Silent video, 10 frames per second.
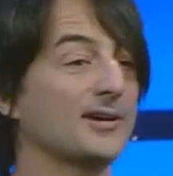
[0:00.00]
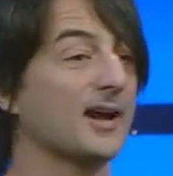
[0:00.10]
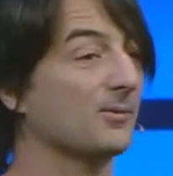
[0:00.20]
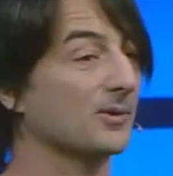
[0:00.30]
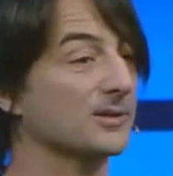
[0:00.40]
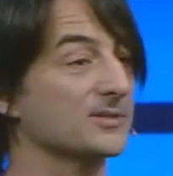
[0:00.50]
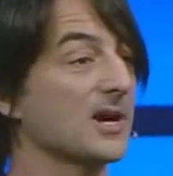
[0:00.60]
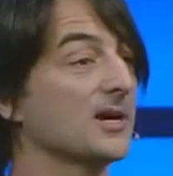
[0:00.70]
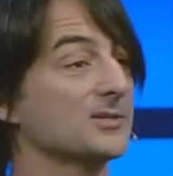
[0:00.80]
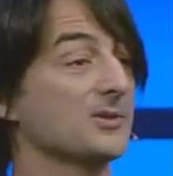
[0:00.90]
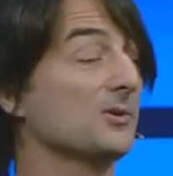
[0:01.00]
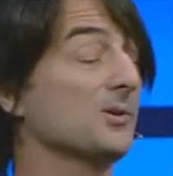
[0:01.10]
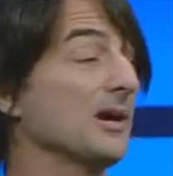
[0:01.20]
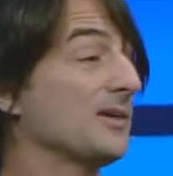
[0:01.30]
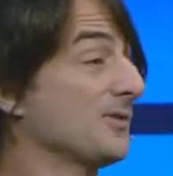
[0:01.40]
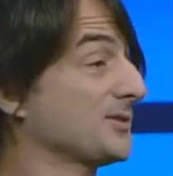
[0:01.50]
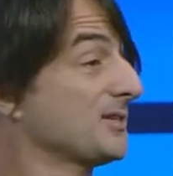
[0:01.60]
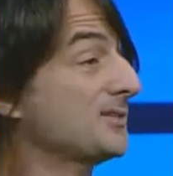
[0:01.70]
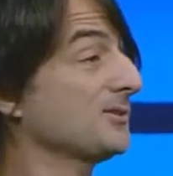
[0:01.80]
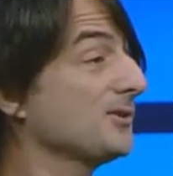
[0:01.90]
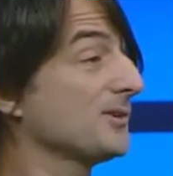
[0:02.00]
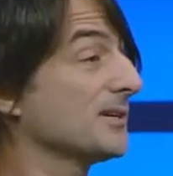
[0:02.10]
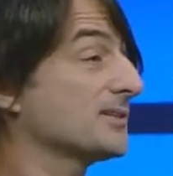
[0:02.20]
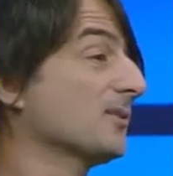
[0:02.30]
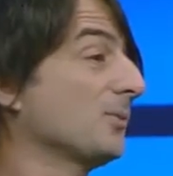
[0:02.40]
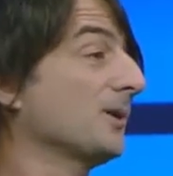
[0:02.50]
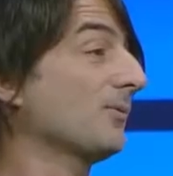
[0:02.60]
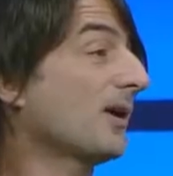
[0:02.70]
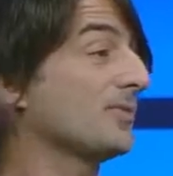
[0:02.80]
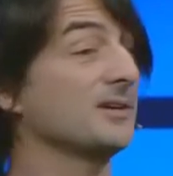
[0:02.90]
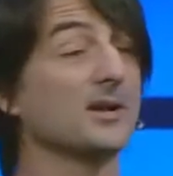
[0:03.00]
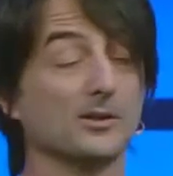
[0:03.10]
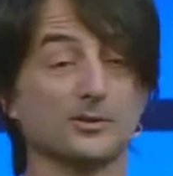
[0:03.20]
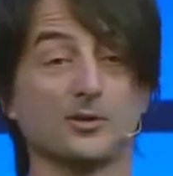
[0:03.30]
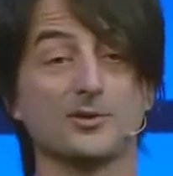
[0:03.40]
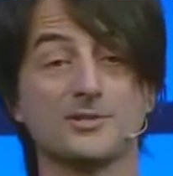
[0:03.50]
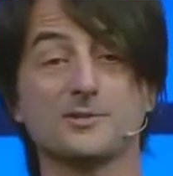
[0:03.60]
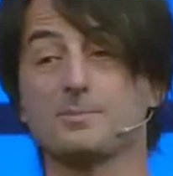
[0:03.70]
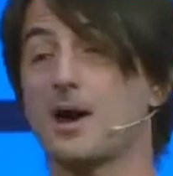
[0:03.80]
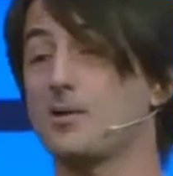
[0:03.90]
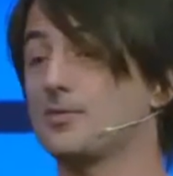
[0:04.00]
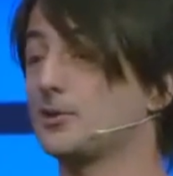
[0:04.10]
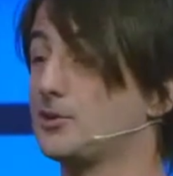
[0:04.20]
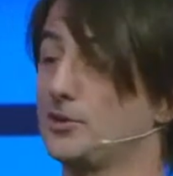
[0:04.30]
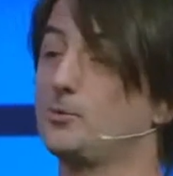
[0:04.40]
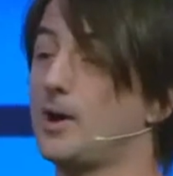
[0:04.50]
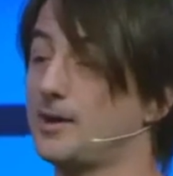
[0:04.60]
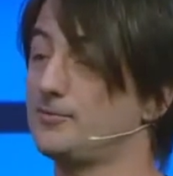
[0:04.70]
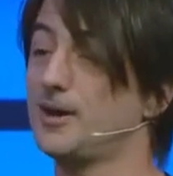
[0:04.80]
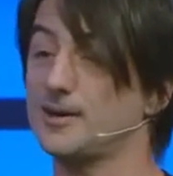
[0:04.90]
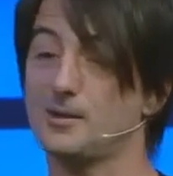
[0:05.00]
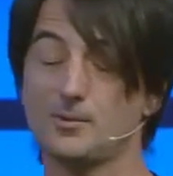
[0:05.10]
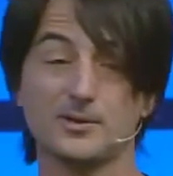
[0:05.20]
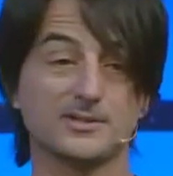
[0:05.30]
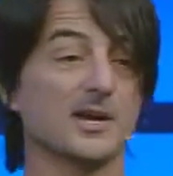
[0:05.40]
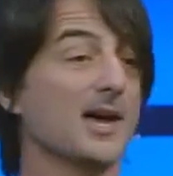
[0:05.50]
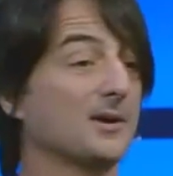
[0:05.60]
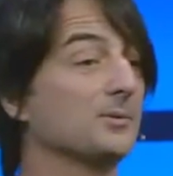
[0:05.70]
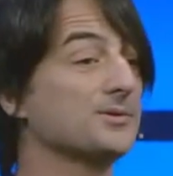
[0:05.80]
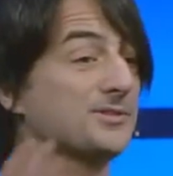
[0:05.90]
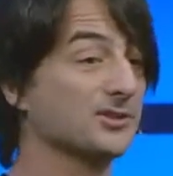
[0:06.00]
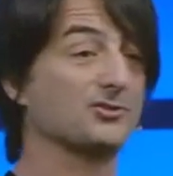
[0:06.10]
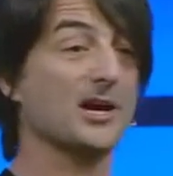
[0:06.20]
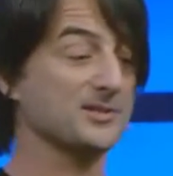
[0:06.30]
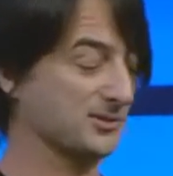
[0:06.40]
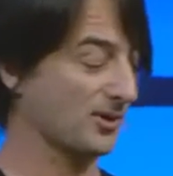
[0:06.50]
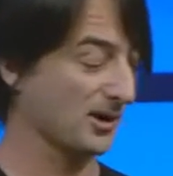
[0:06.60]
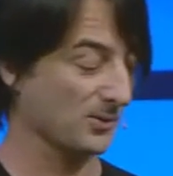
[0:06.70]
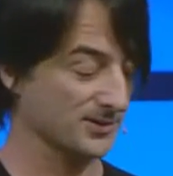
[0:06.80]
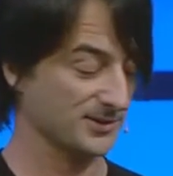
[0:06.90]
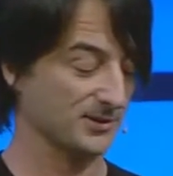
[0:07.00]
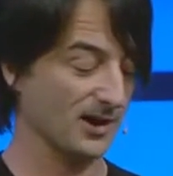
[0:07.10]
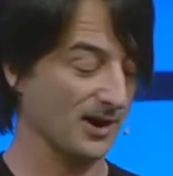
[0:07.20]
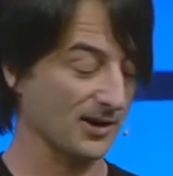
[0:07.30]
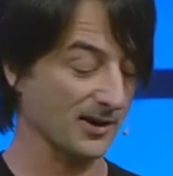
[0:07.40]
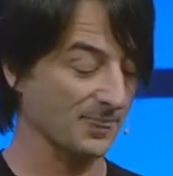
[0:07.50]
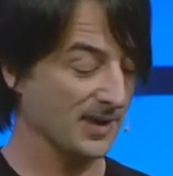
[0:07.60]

networks. So there's a service that we run that learns about the good Wi-Fi networks, and it will suggest great ones in your area.